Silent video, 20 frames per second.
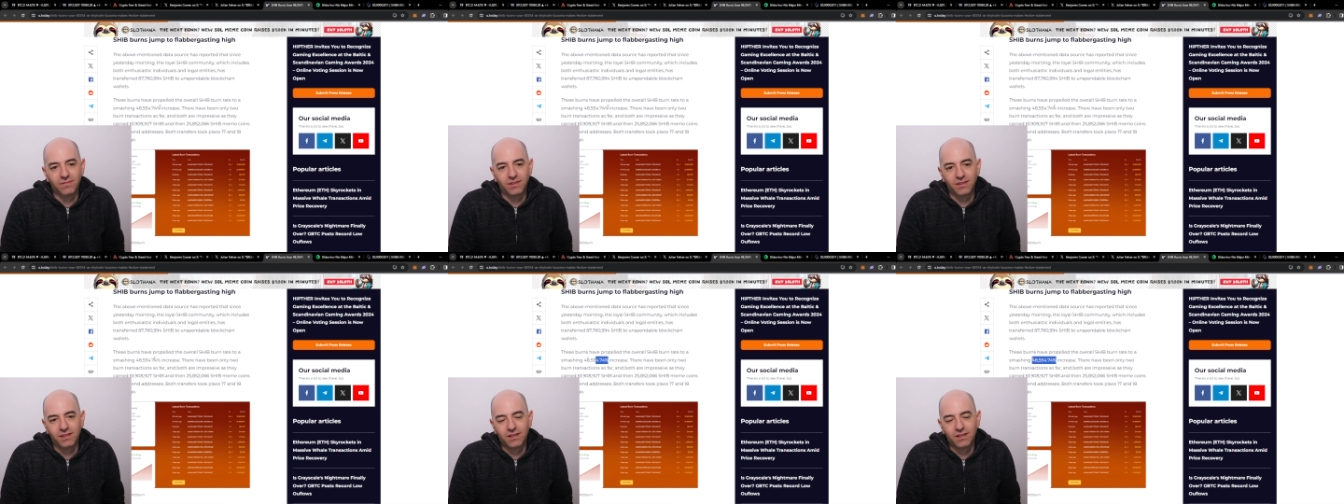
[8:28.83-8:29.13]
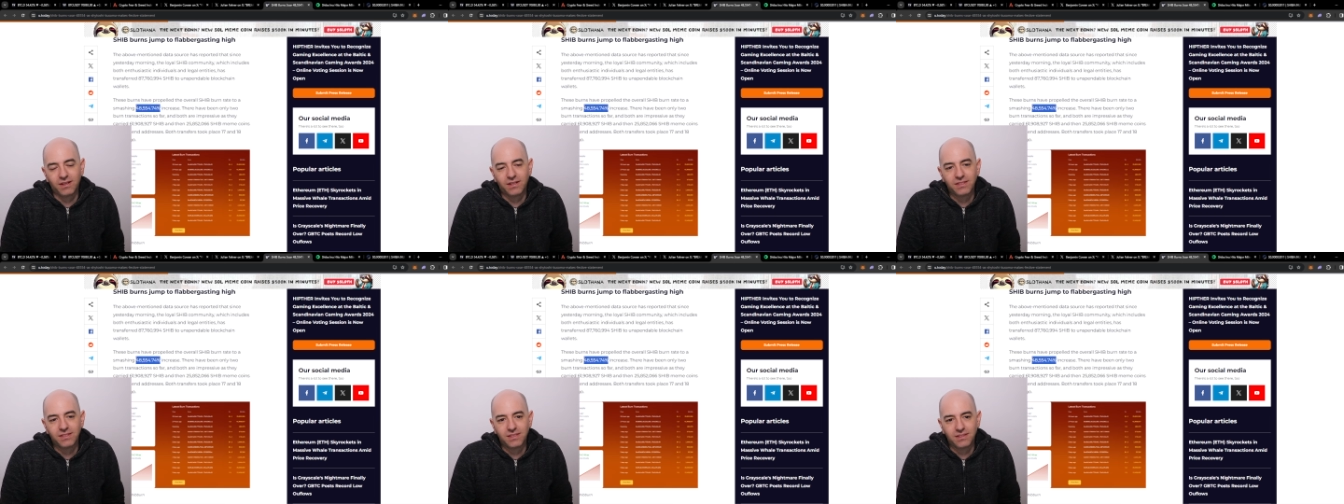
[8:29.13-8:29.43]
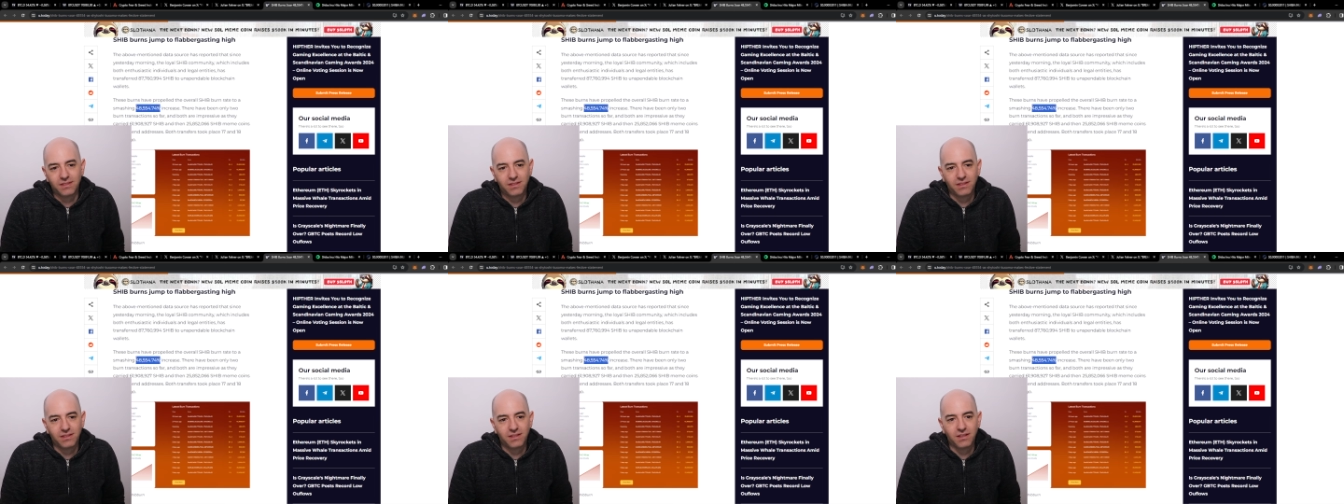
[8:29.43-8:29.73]

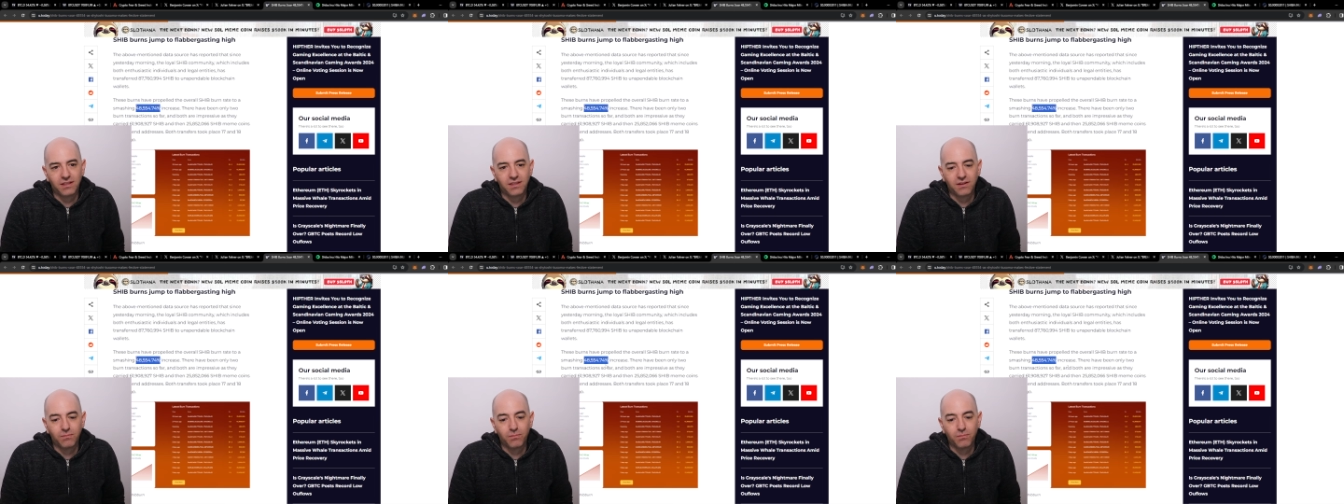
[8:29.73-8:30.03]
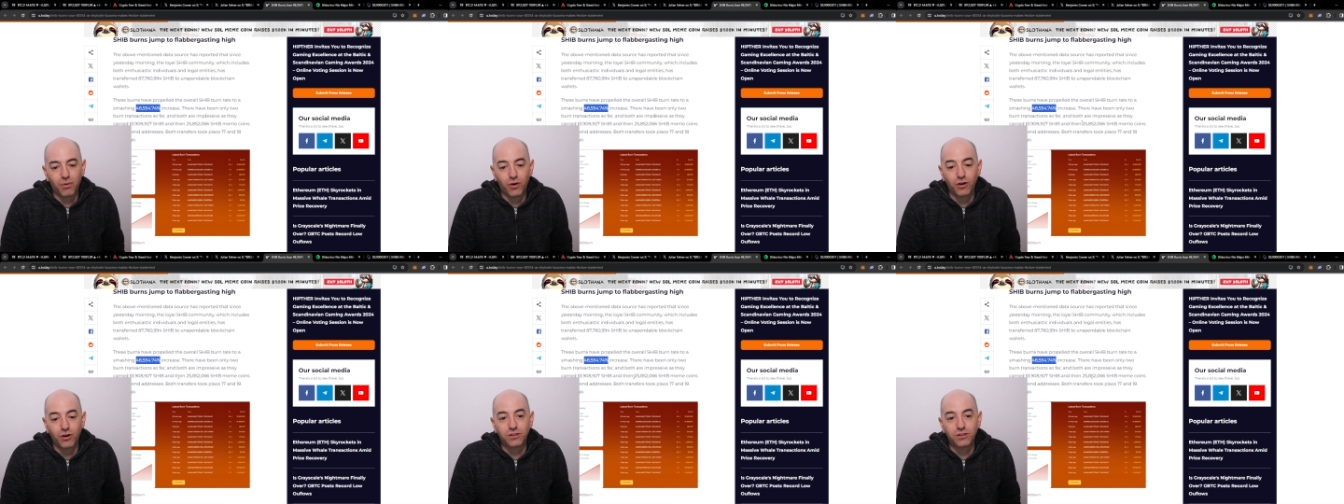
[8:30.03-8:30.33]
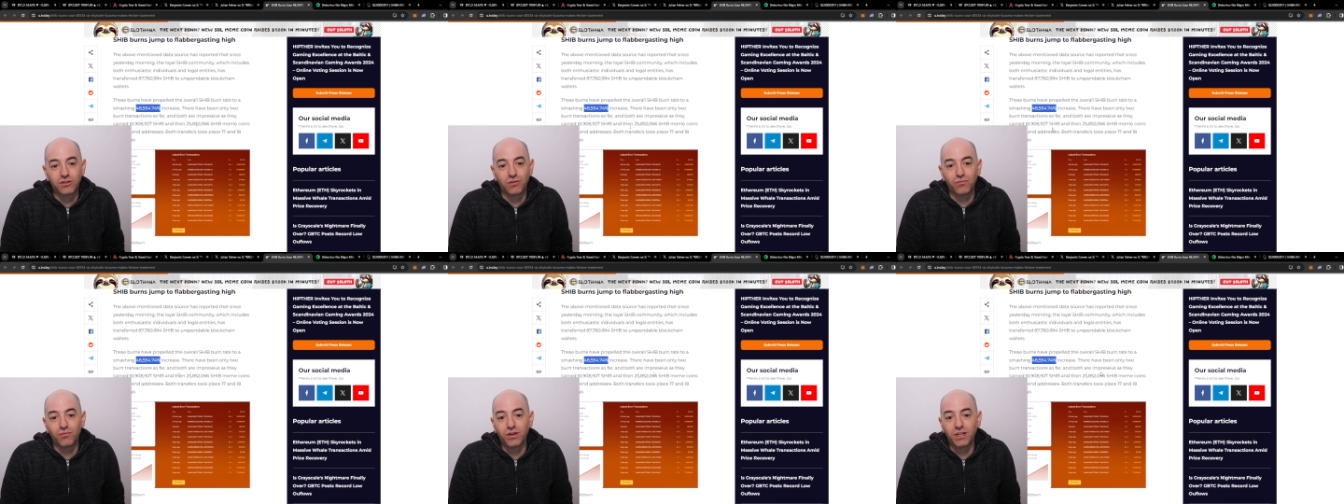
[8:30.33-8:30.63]
Because the
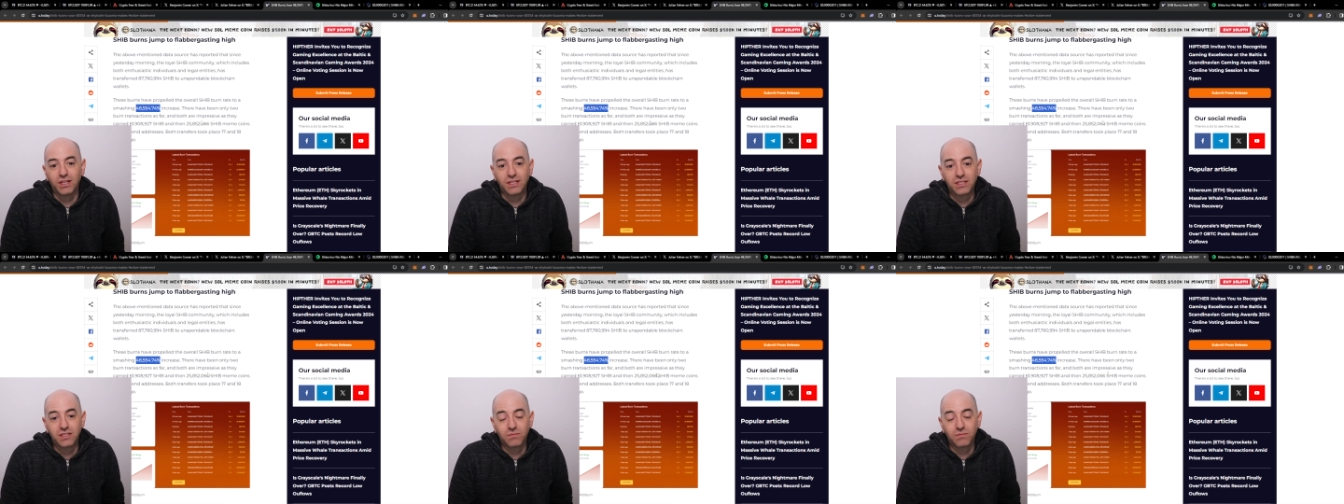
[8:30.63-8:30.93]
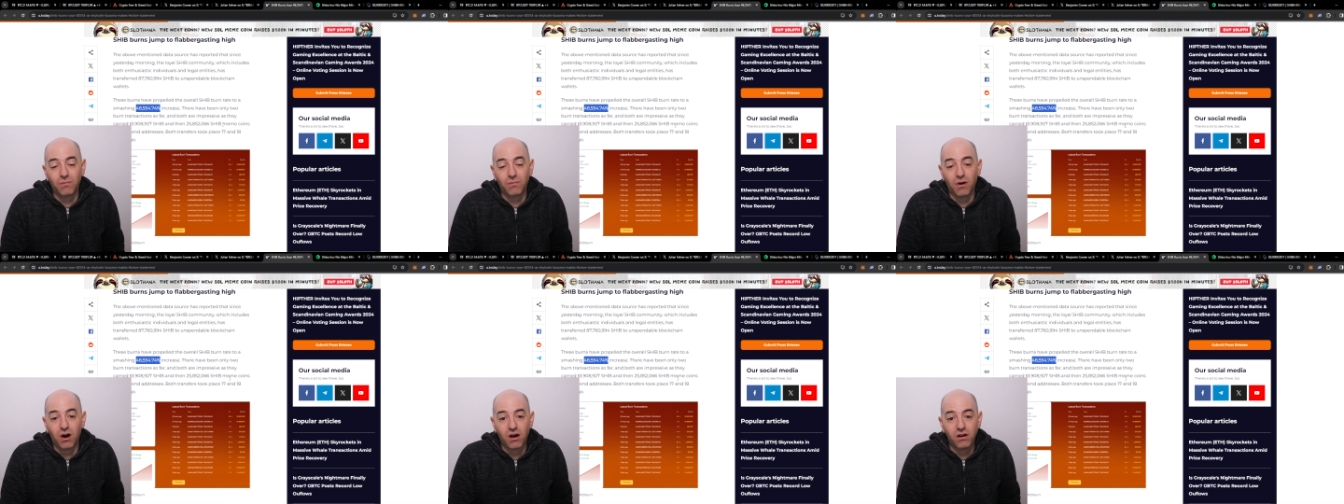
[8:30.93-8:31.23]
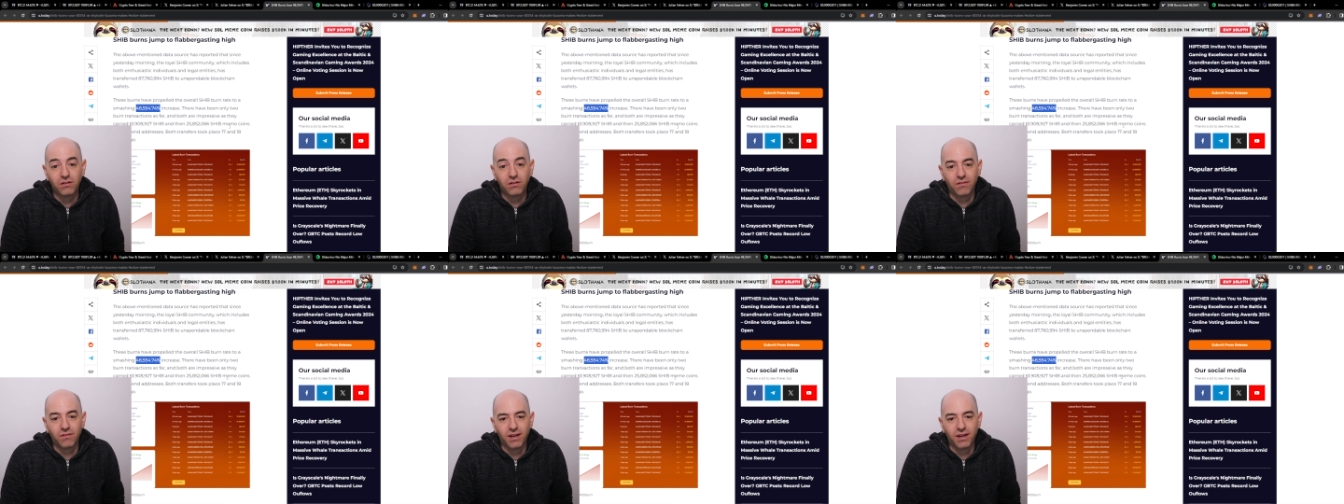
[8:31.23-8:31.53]
burns are really
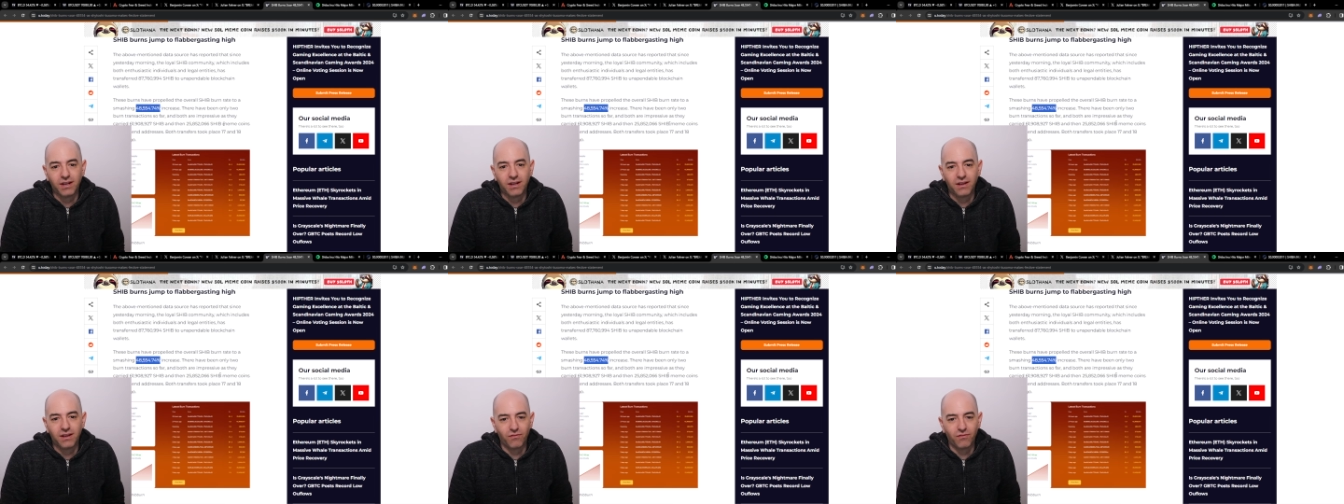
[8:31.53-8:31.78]
small, right?